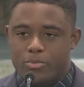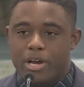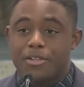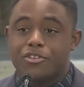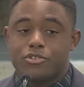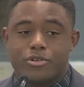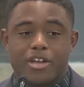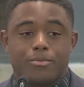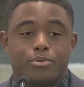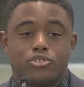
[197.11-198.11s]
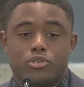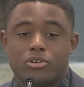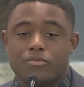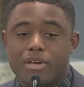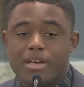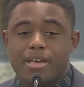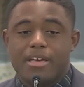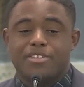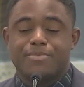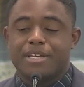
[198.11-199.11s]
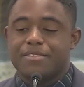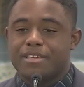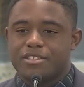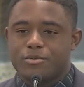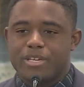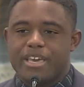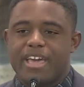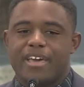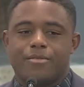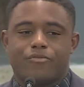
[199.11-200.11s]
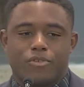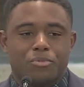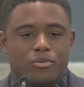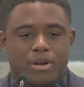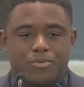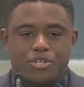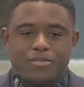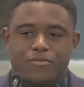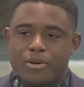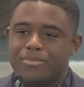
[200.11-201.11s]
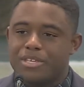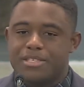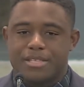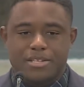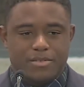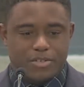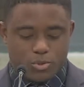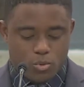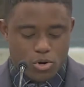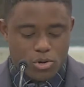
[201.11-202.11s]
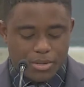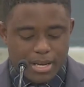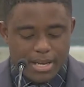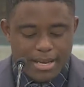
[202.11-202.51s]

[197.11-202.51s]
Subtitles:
We ought to try to preserve as many things as we can from corruption, from these things of this world.